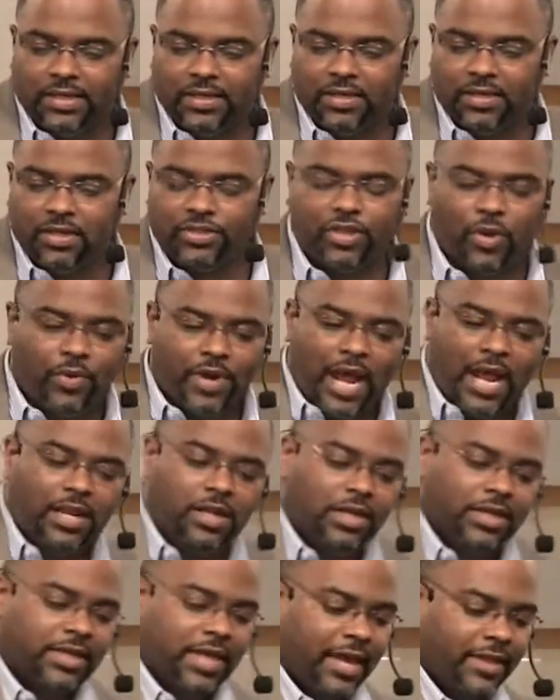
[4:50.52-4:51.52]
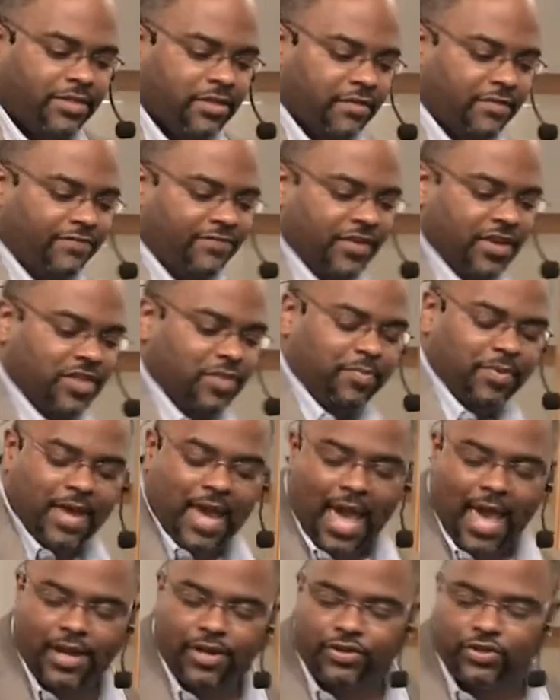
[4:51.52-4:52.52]
And so when I look at the 5th
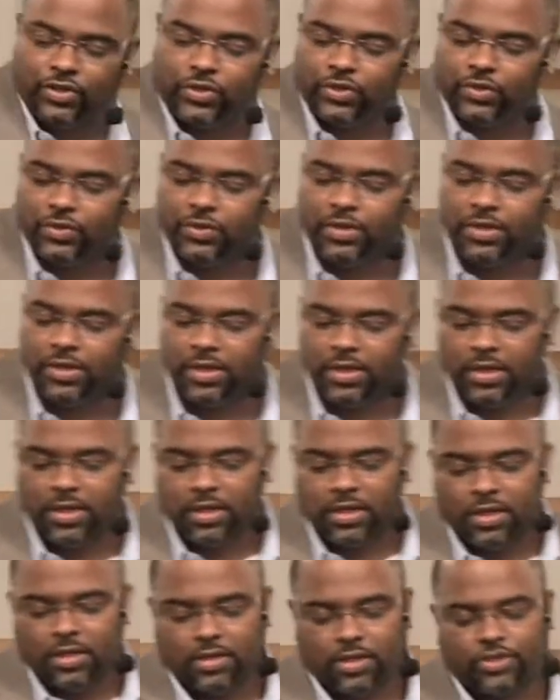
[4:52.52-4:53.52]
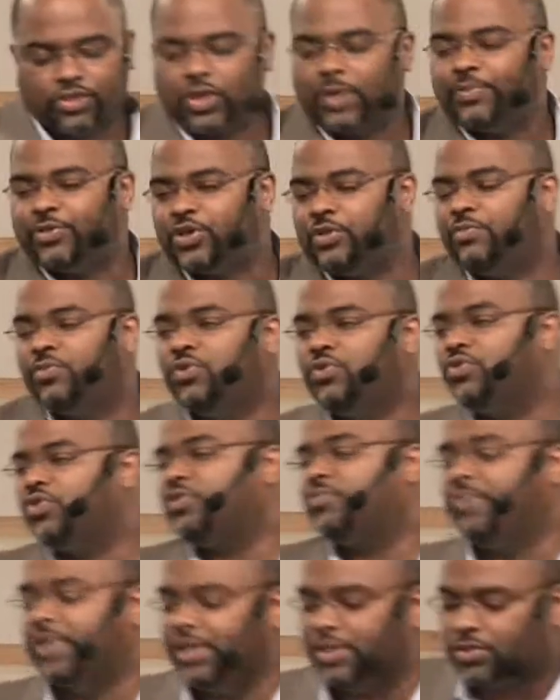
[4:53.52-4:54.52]
Beatitude, the scripture moves
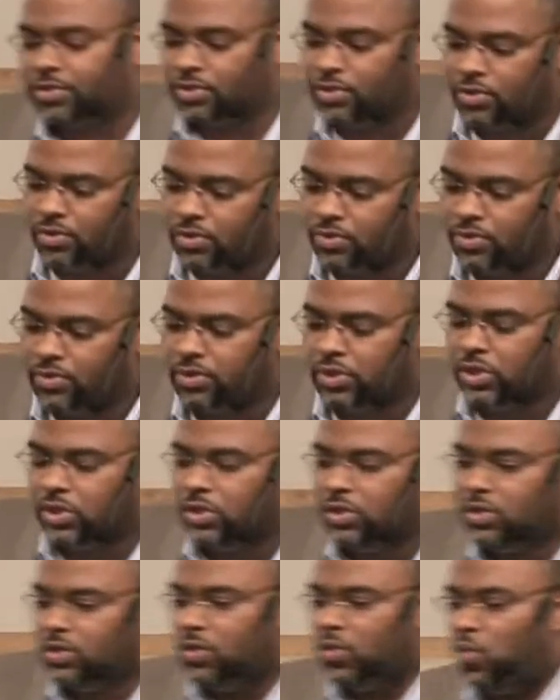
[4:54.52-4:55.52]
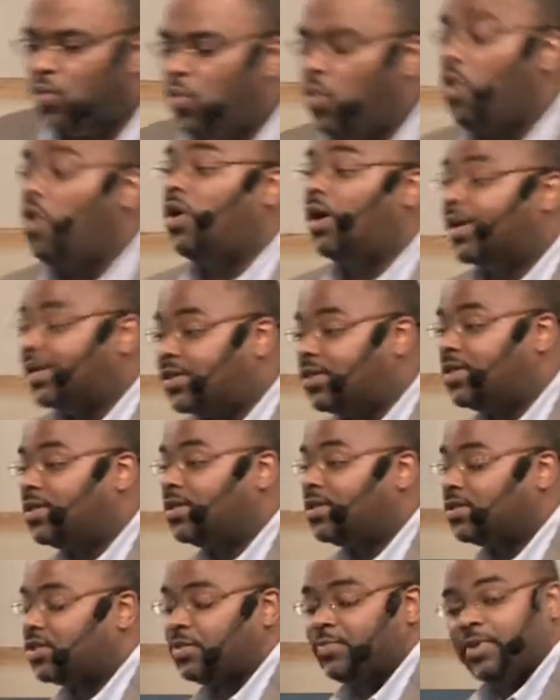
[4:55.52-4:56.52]
me to want
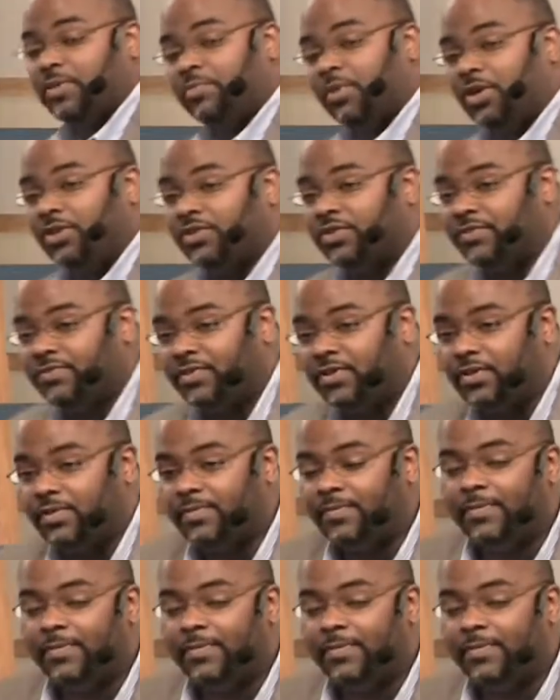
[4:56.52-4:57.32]
to be merciful.